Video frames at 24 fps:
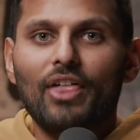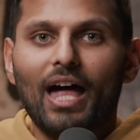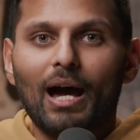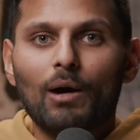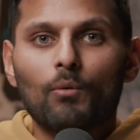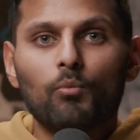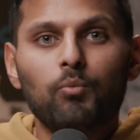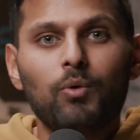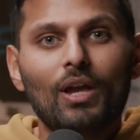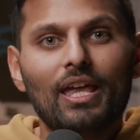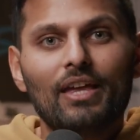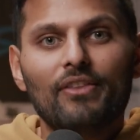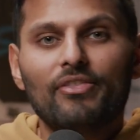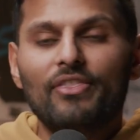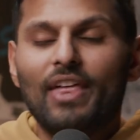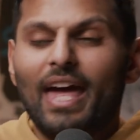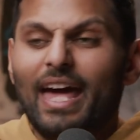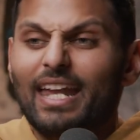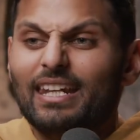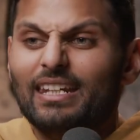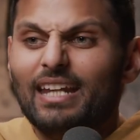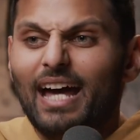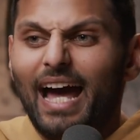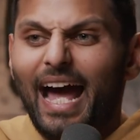that
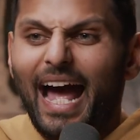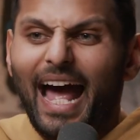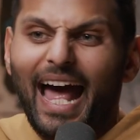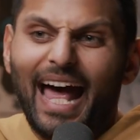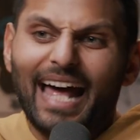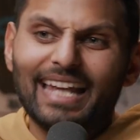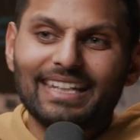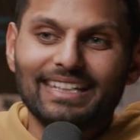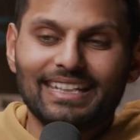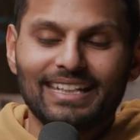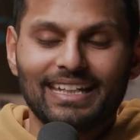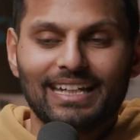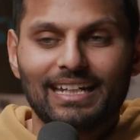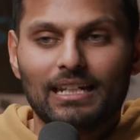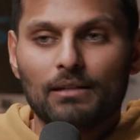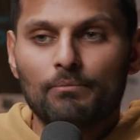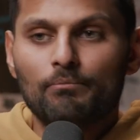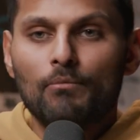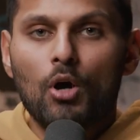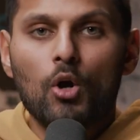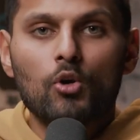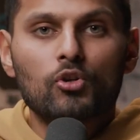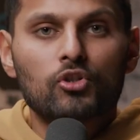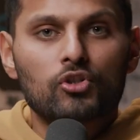we're then
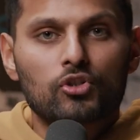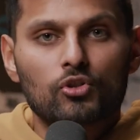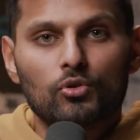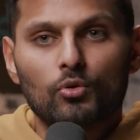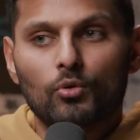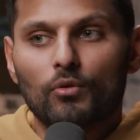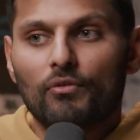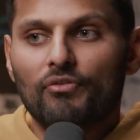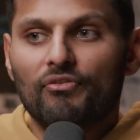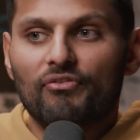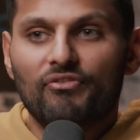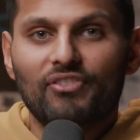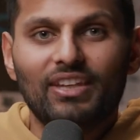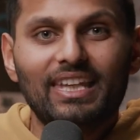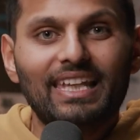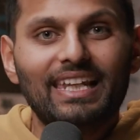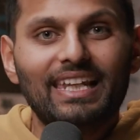adding an emotional